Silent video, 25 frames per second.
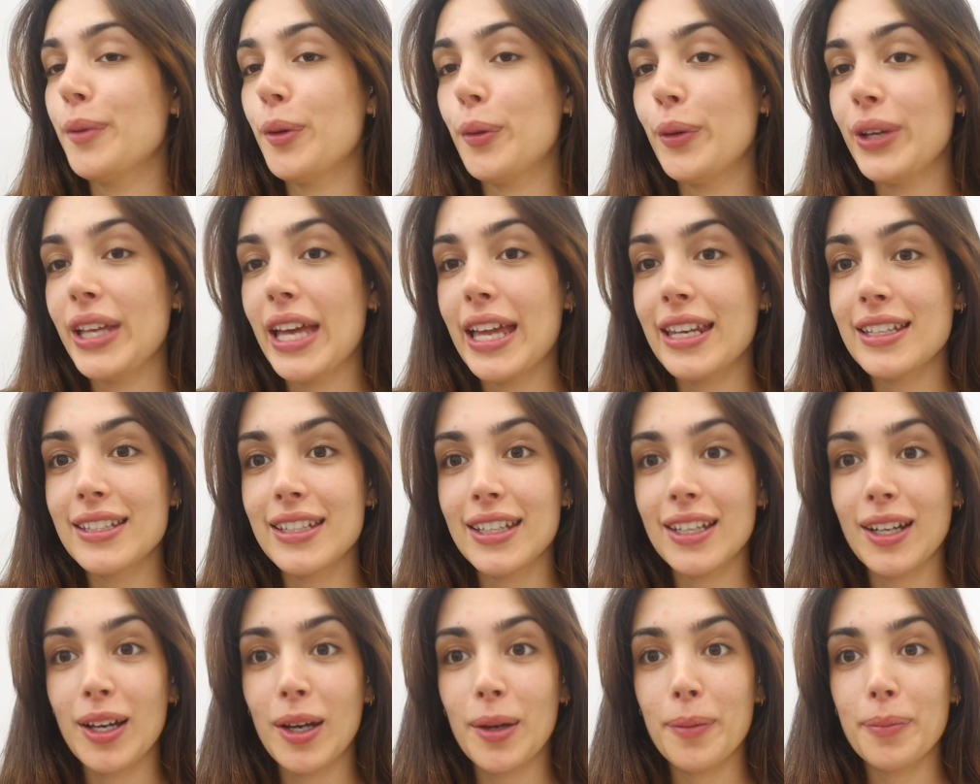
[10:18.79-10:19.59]
We
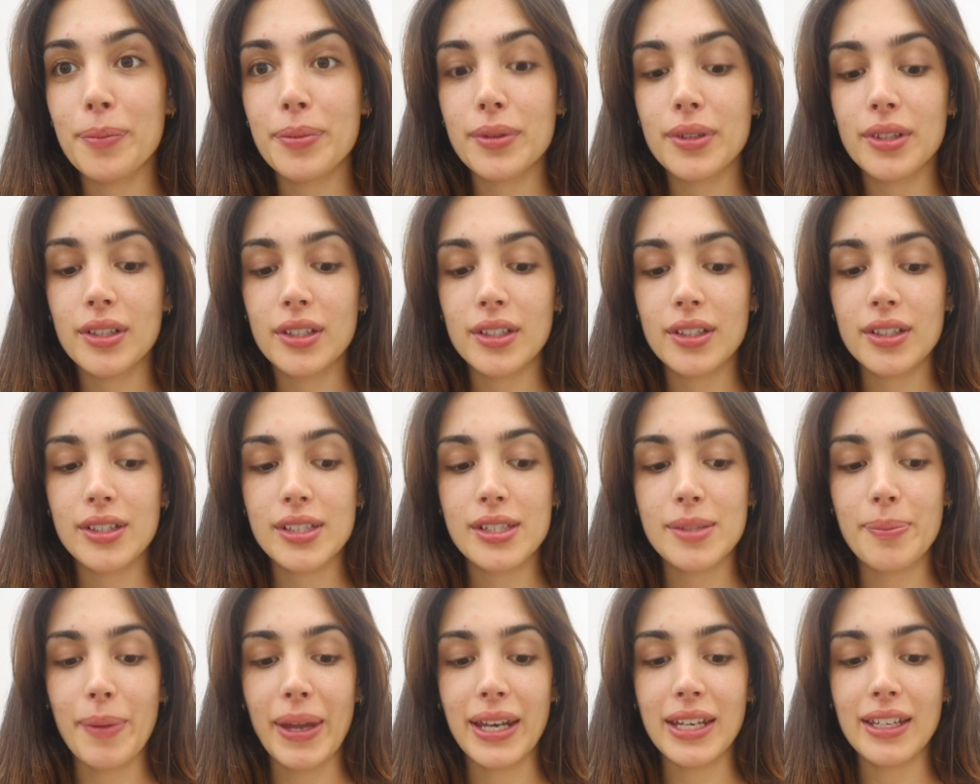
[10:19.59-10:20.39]
ended up
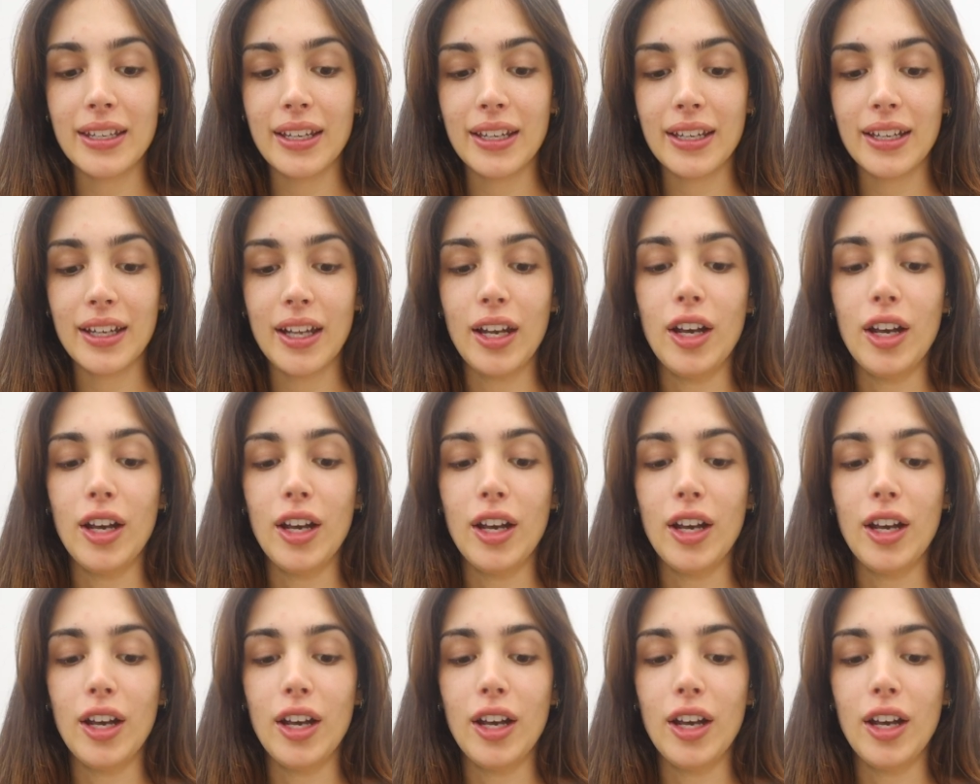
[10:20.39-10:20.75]
spending